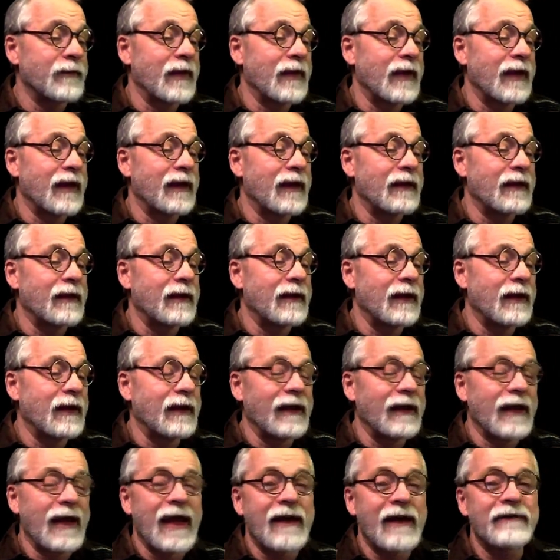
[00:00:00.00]
And
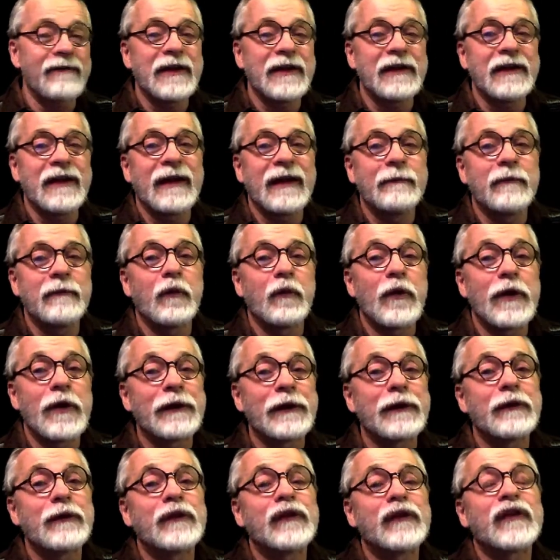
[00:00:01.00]
having named one
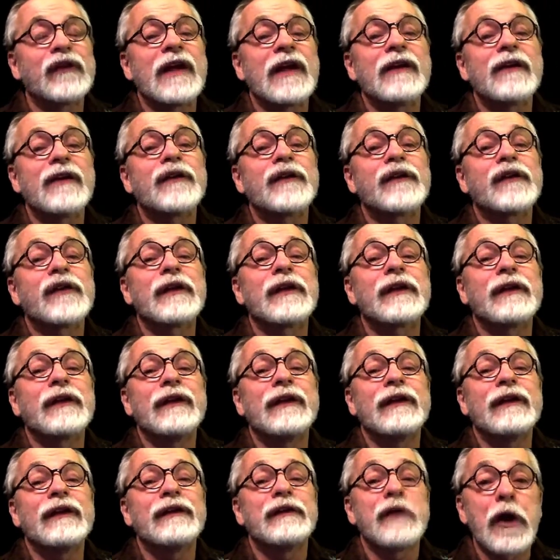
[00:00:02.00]
of those scales
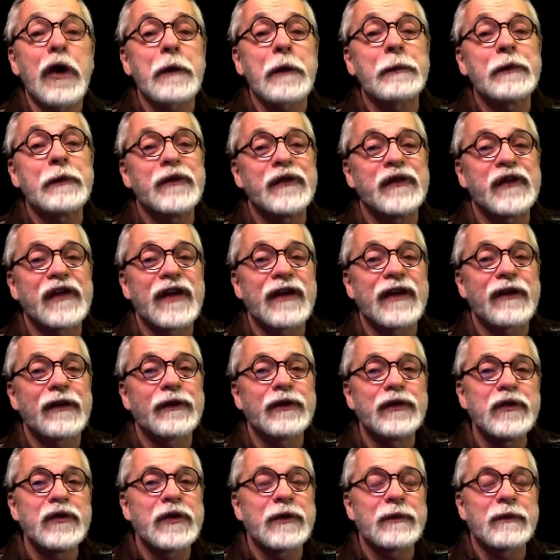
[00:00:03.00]
the dark blues scale,
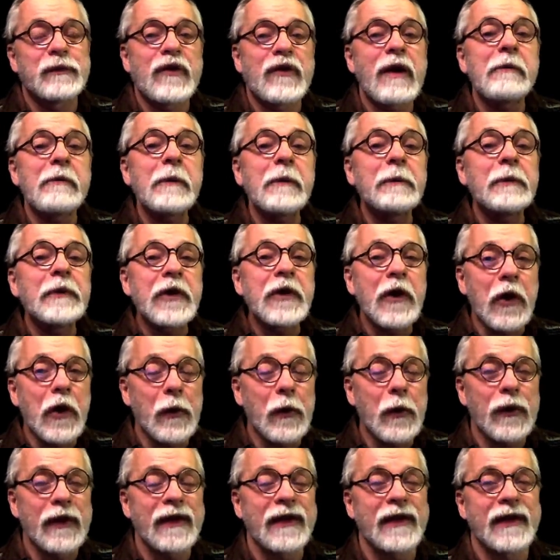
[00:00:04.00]
you can probably
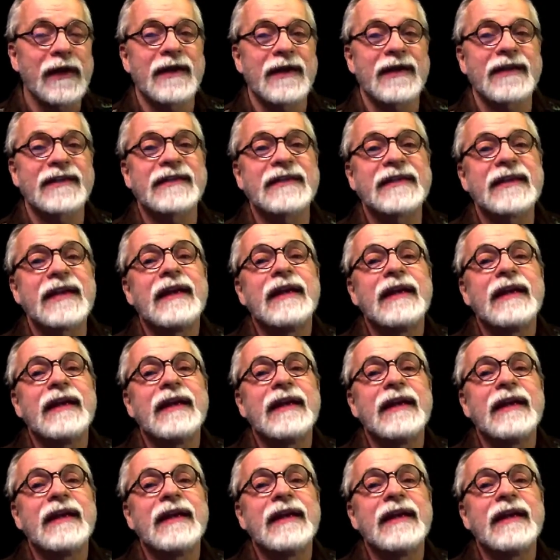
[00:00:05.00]
already guess